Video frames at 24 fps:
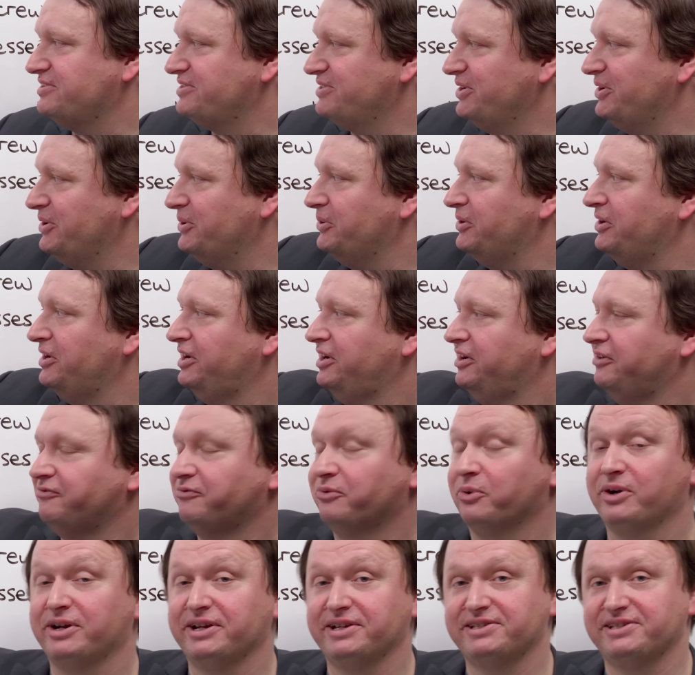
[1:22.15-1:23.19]
So
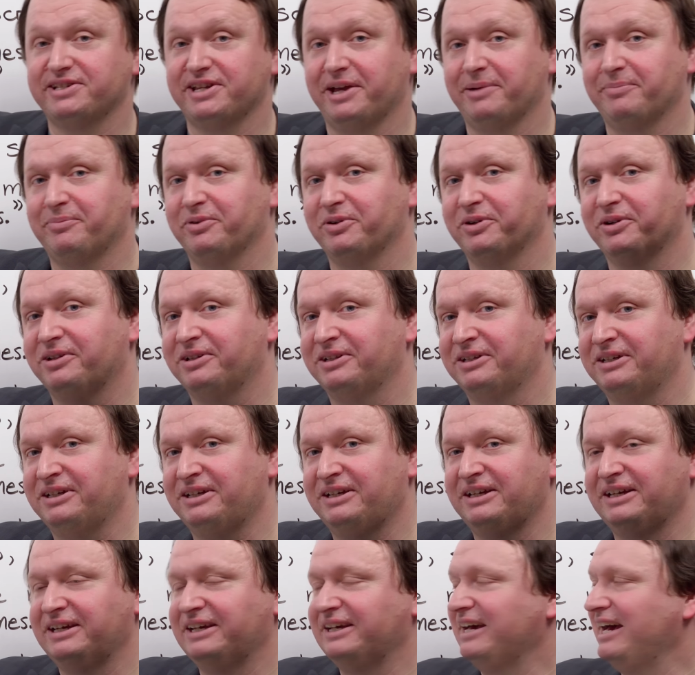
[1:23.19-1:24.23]
for example,
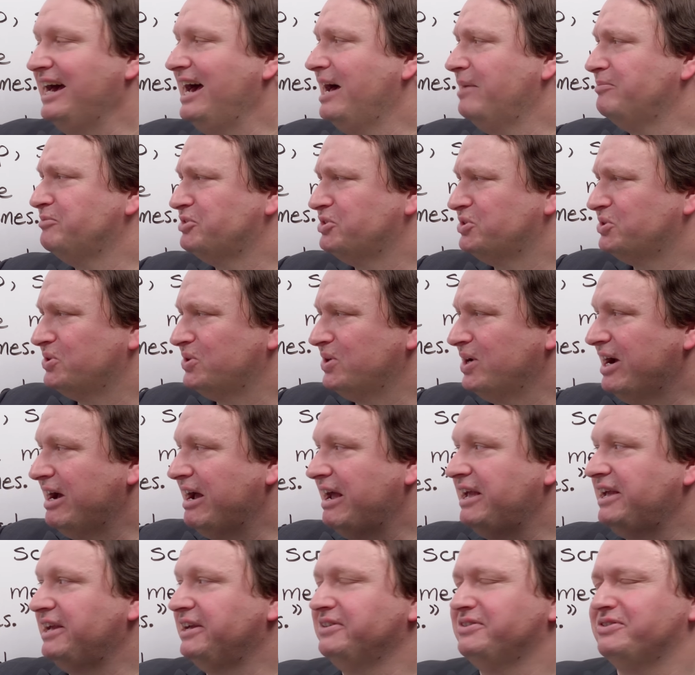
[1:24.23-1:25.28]
I'm
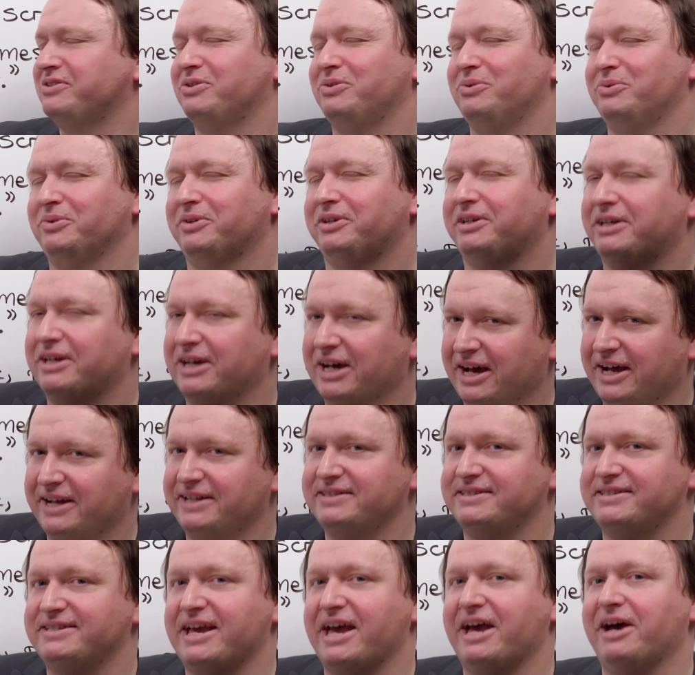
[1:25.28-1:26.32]
trying to
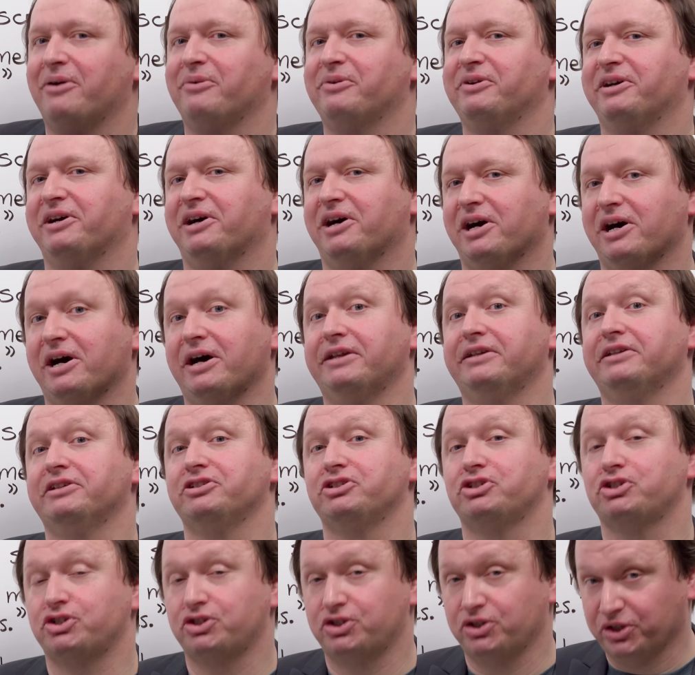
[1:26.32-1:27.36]
cut down on
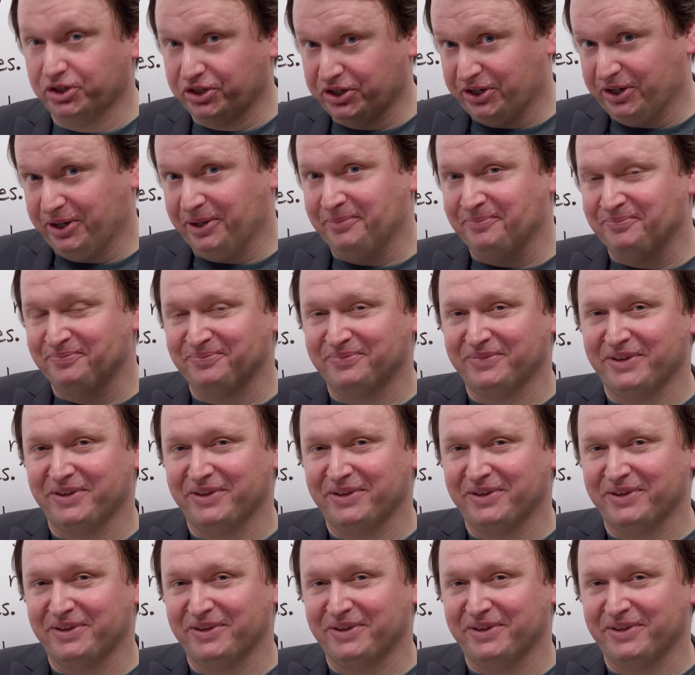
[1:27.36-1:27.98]
sugar.